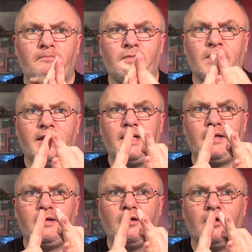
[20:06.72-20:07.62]

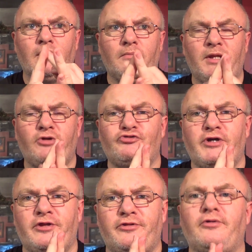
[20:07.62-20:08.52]
the obligatory
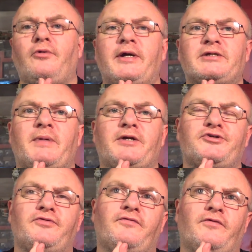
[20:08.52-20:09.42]
Cthulhu
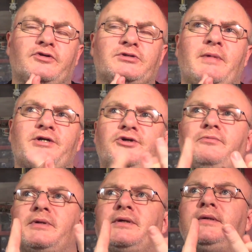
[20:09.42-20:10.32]
expansion for Smash Up,
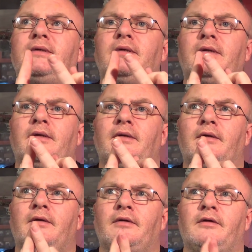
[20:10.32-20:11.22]

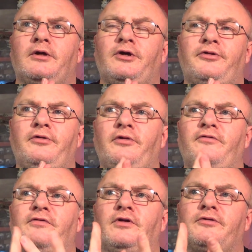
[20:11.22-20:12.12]
Cthulhu
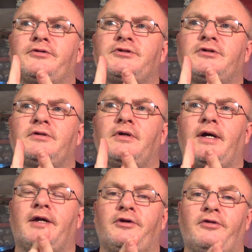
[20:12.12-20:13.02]
Flux,
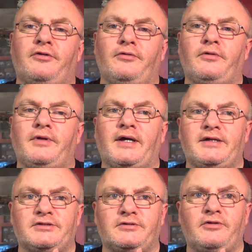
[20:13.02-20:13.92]
and Cthulhu
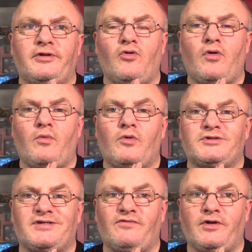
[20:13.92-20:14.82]
Dice are the only
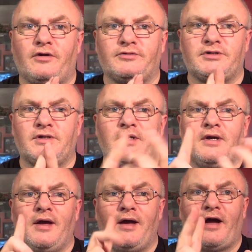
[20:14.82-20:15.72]
ones I've got.
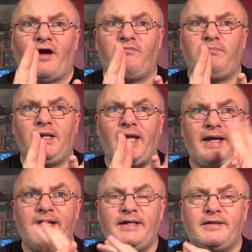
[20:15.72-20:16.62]
I've
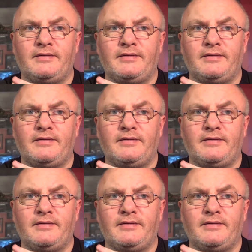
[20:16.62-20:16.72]
played...